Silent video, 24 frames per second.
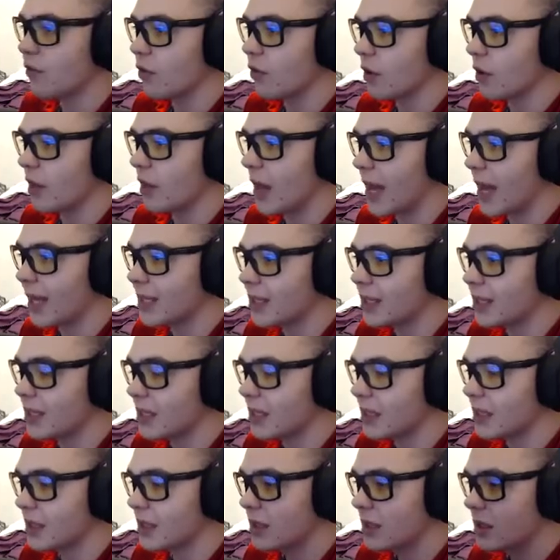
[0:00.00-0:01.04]
for that.
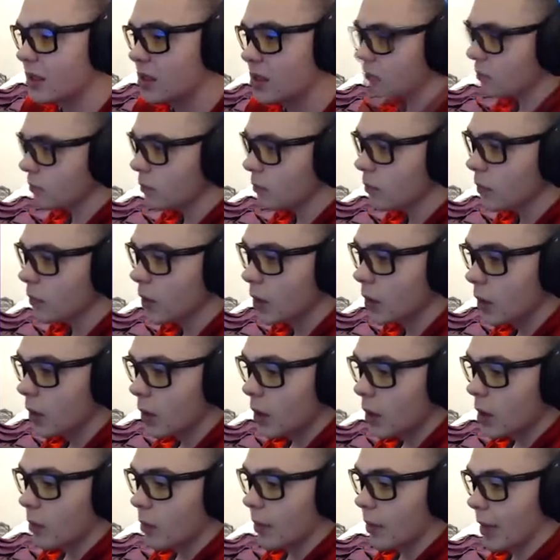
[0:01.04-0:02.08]

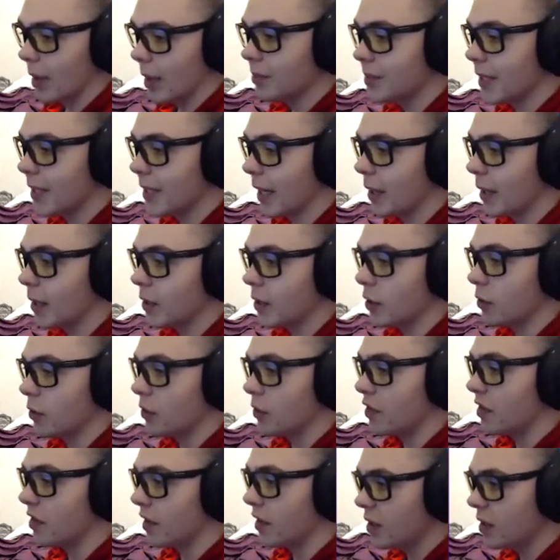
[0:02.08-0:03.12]
But I'm telling
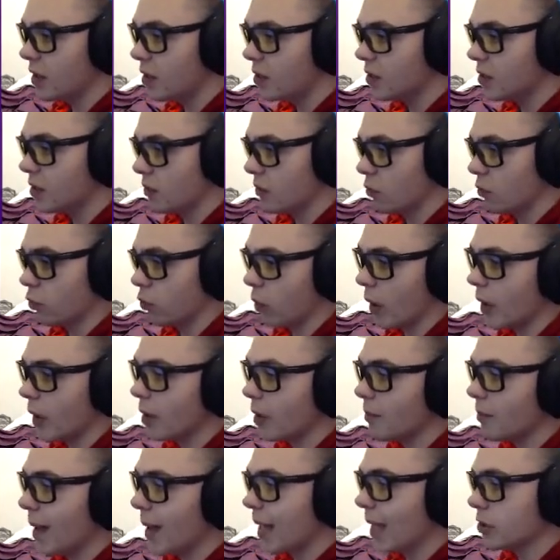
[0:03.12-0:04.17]
you, these
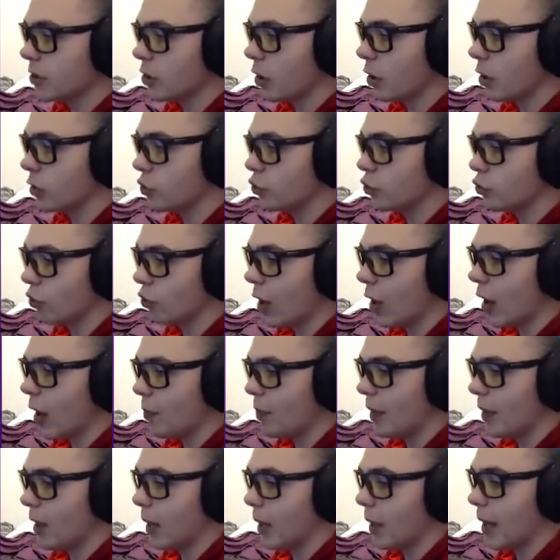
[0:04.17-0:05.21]
running backs are
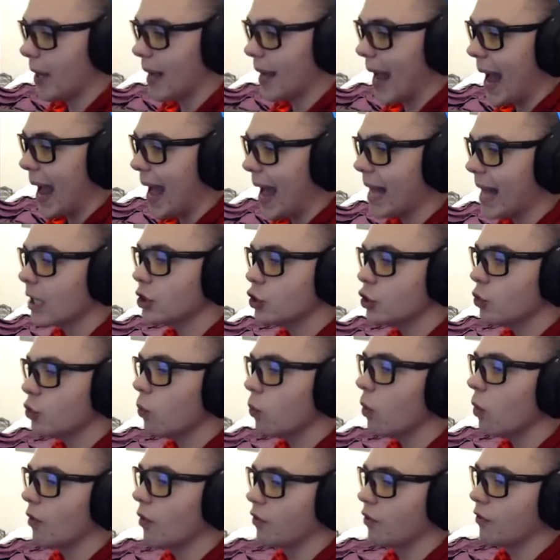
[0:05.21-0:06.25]
dropping like
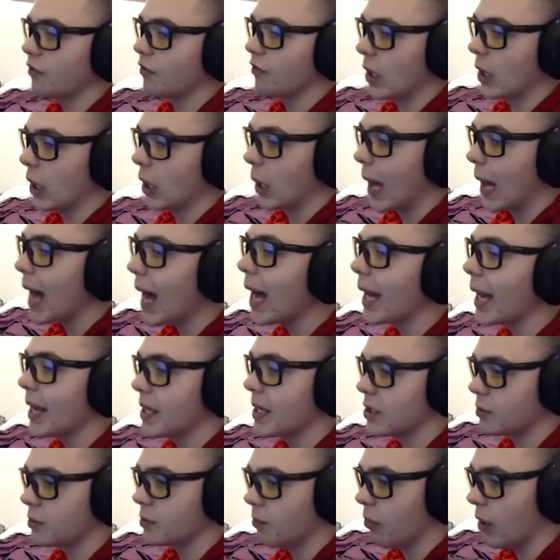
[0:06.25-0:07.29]
actual
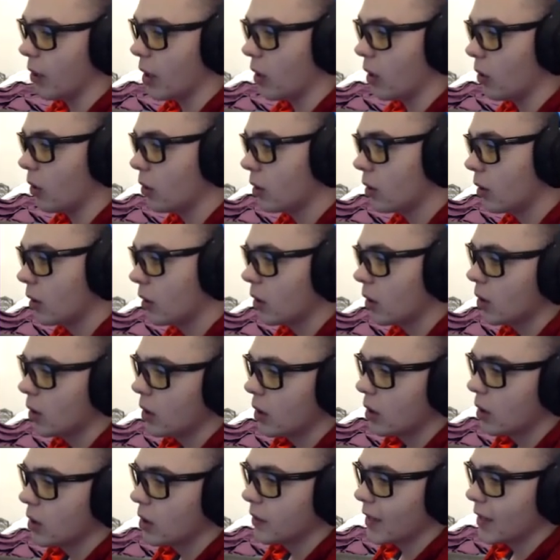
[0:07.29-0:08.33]
flies, bro.
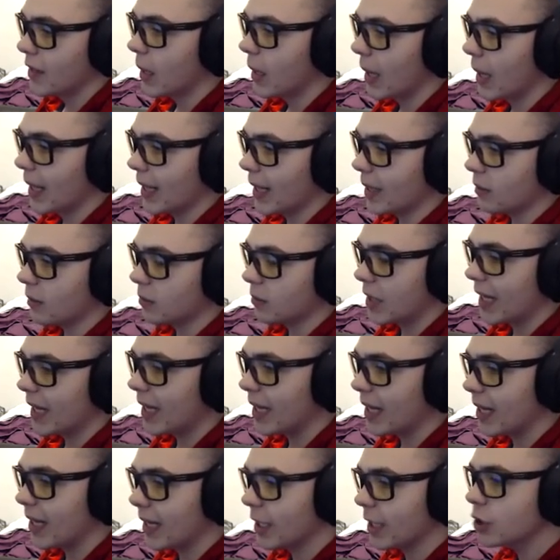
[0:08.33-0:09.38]
They
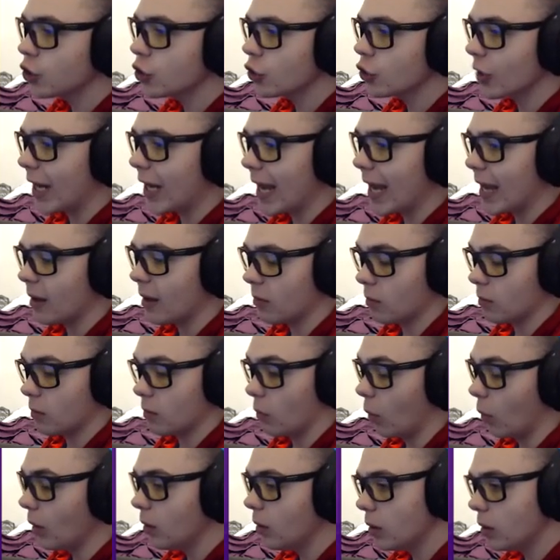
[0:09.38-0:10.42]
get injured.
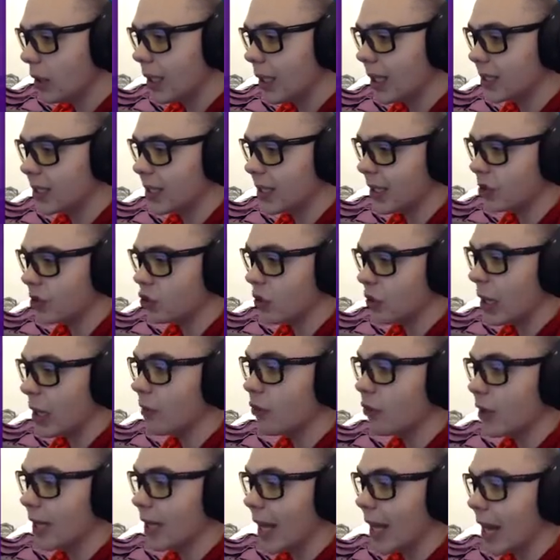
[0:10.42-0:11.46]
One gets injured
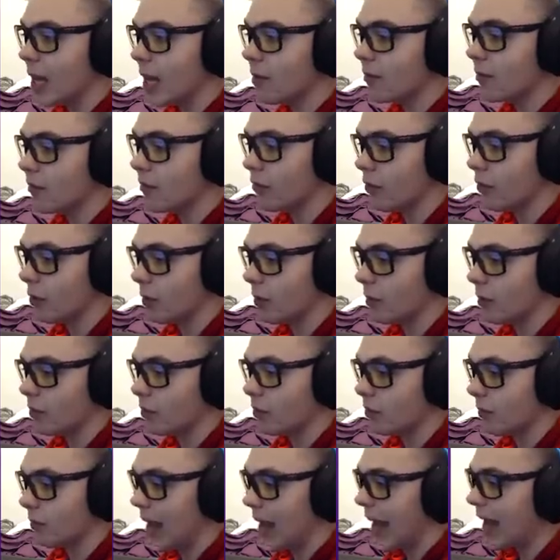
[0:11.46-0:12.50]
every game for
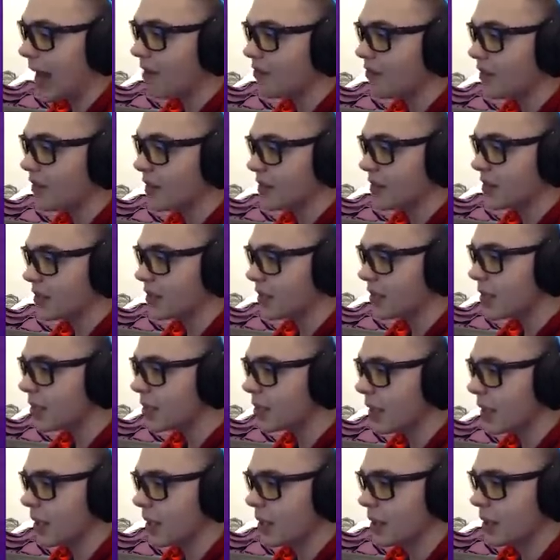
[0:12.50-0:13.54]
half the
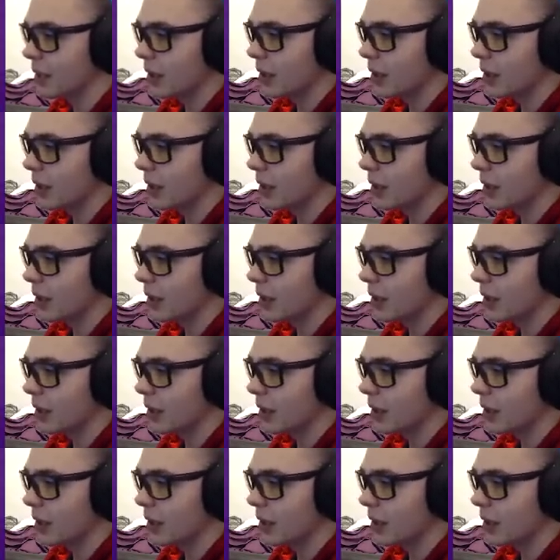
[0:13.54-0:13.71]
season.